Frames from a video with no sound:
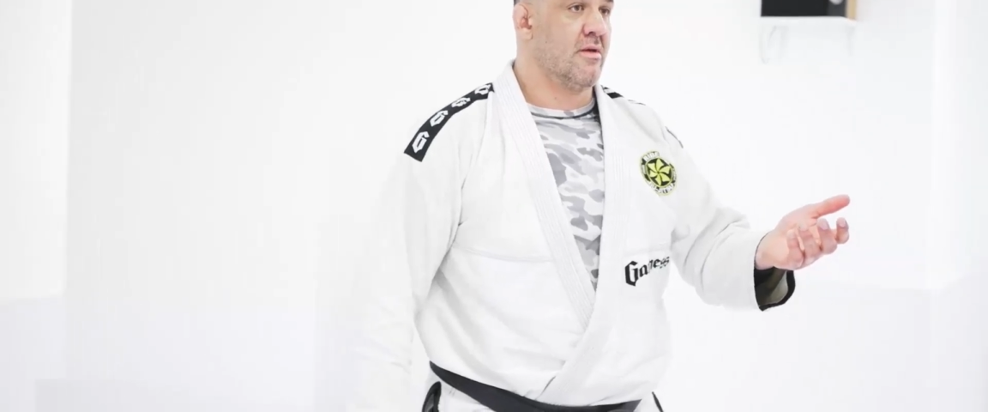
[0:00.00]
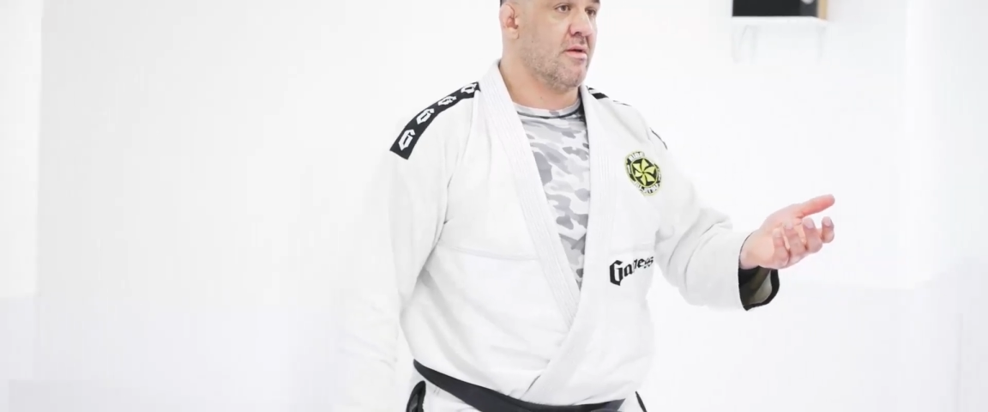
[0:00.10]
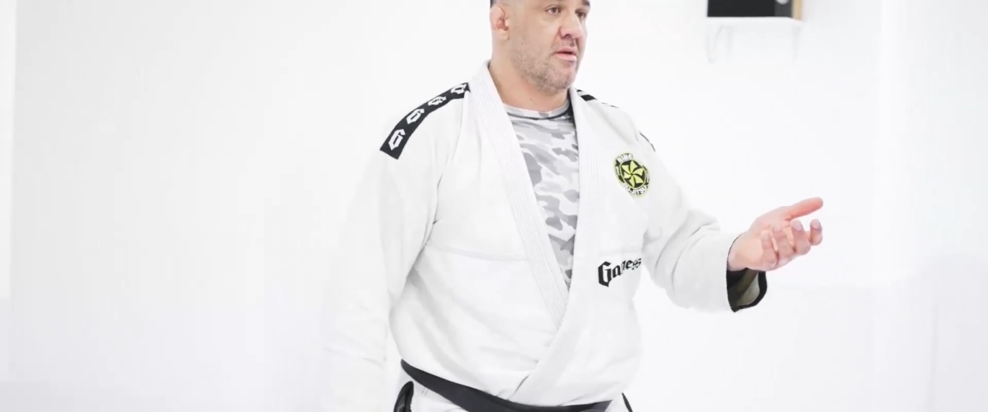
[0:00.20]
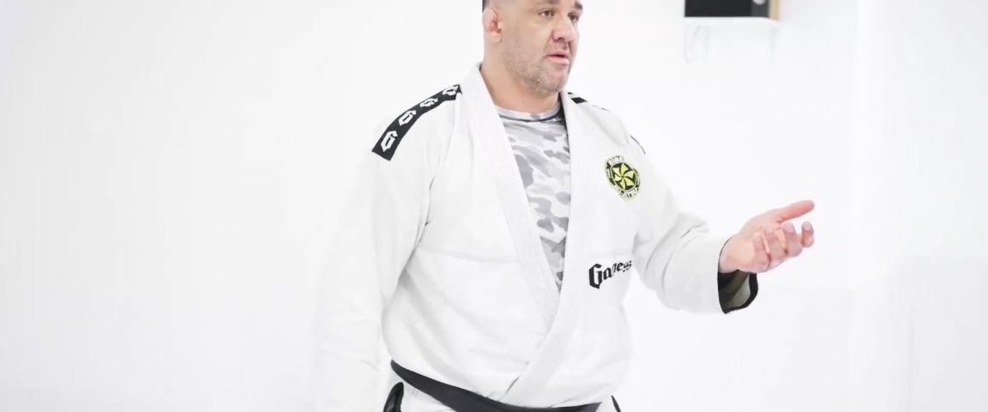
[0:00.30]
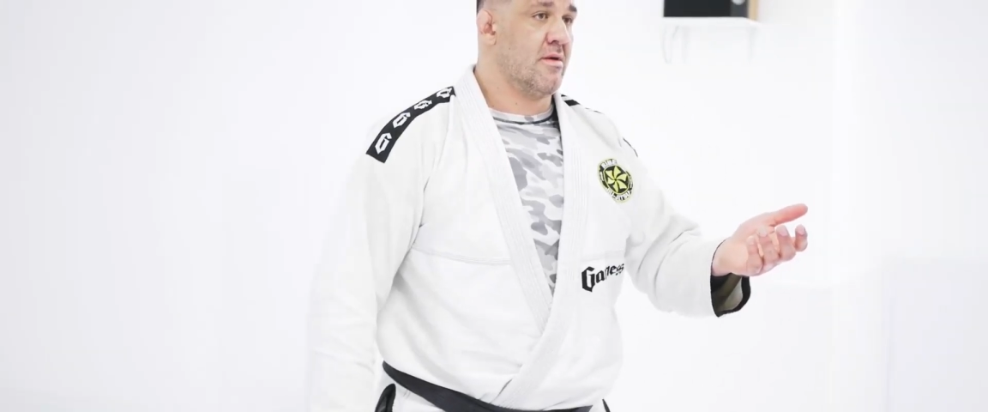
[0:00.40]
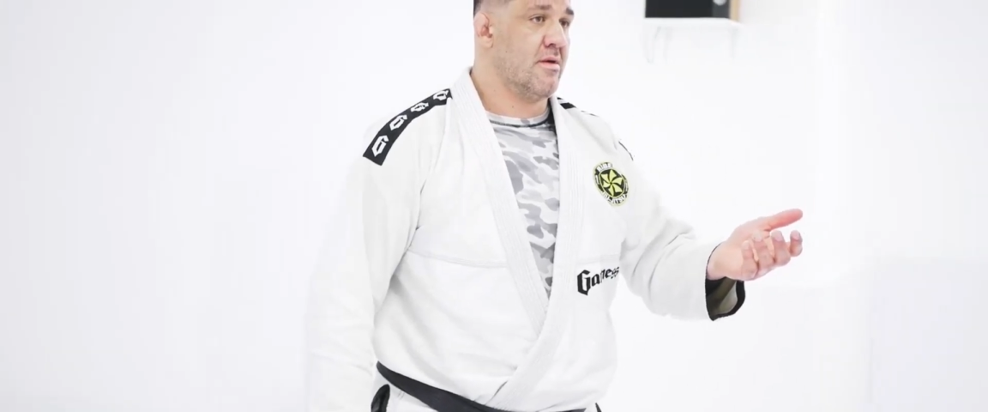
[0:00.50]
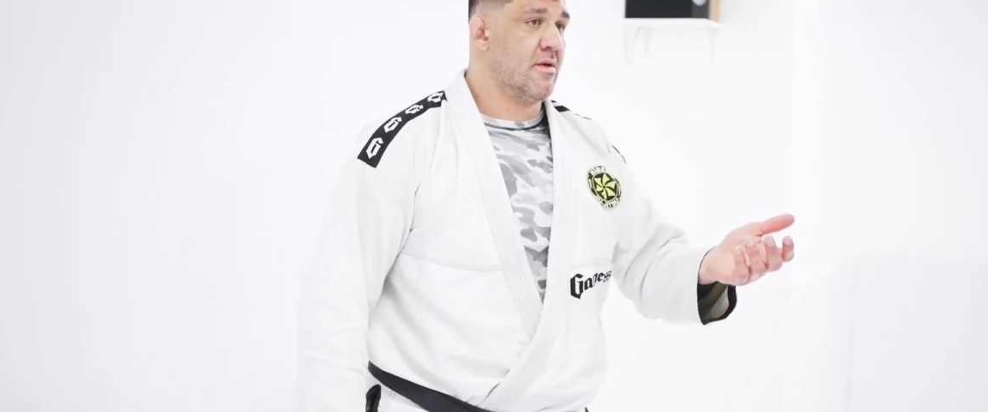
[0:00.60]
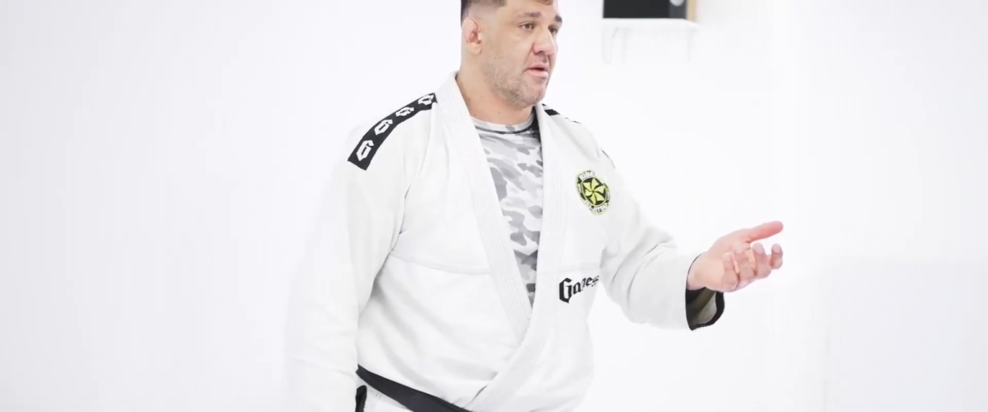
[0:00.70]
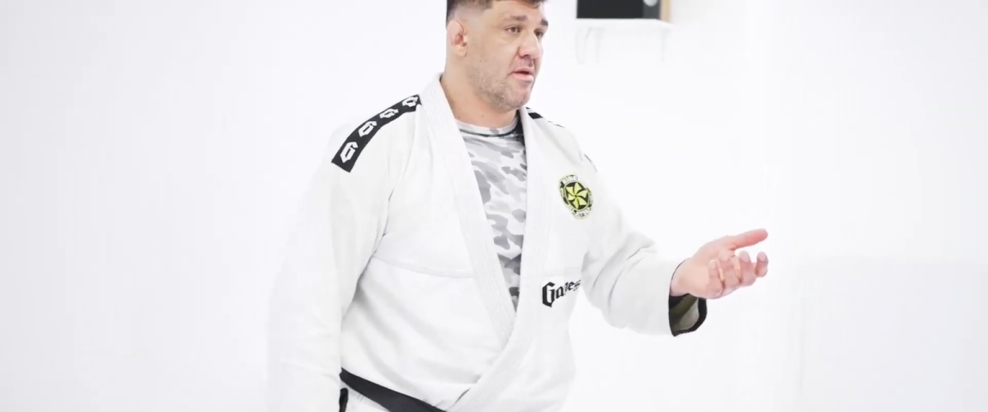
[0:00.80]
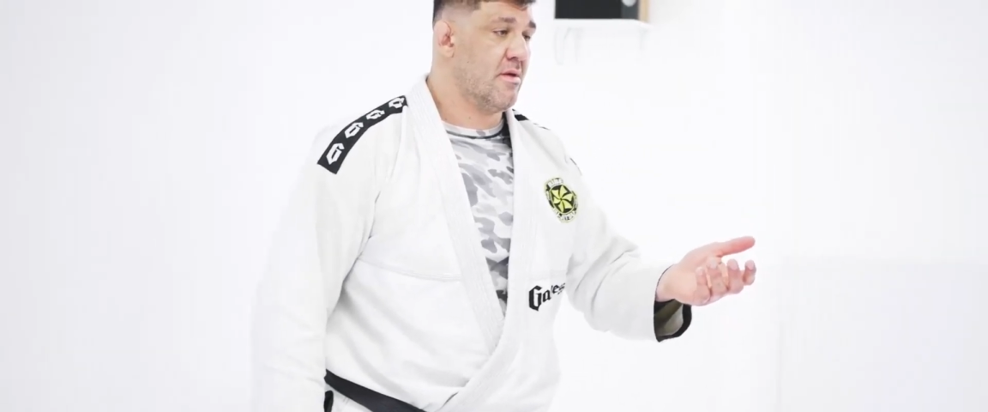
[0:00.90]

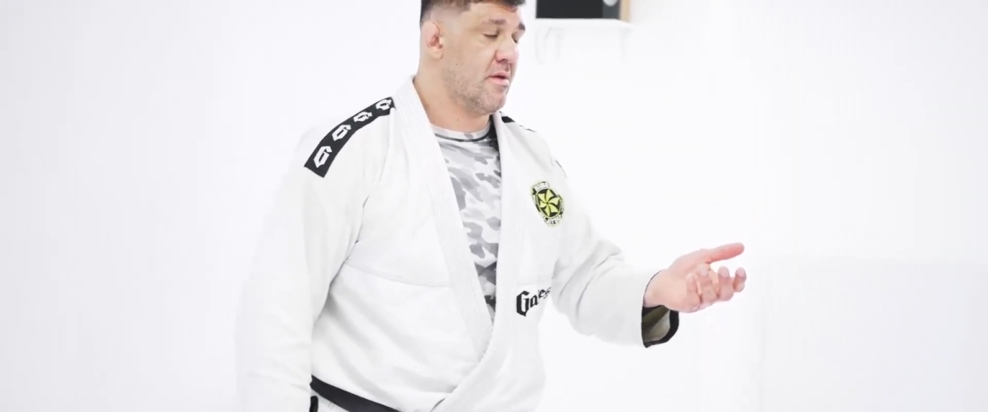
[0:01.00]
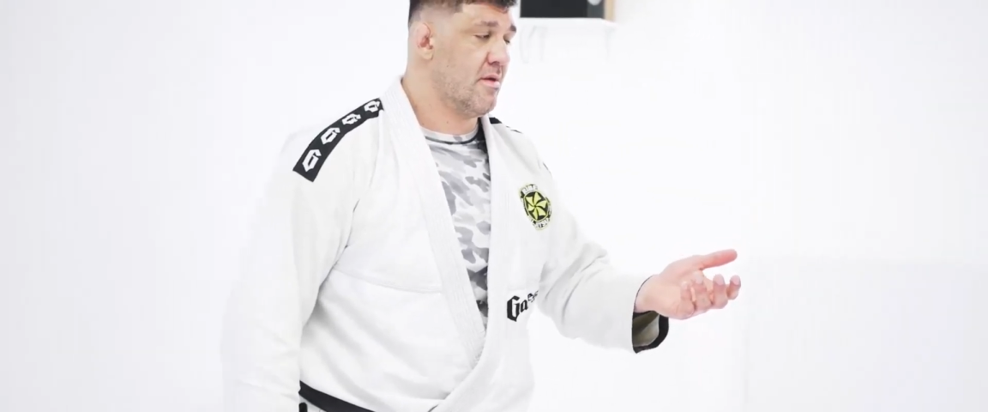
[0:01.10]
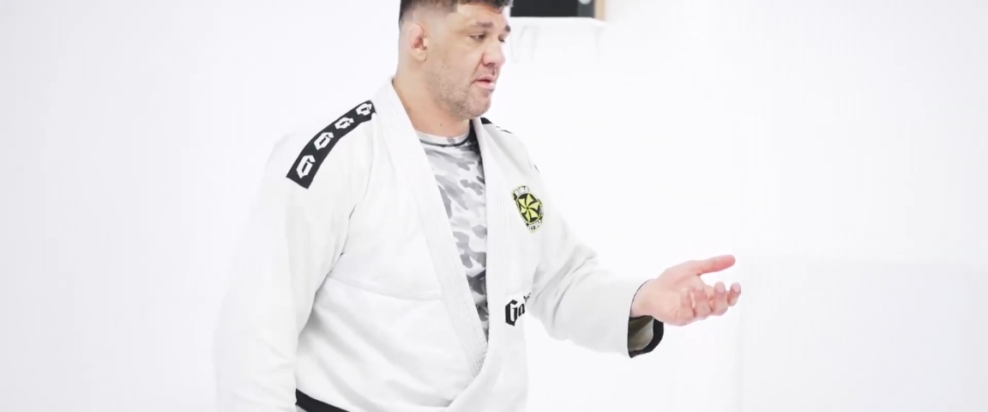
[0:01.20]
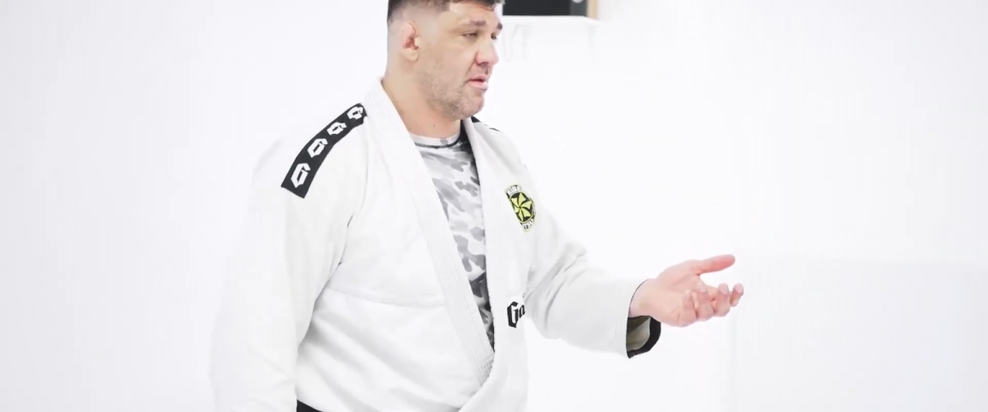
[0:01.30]
America, we have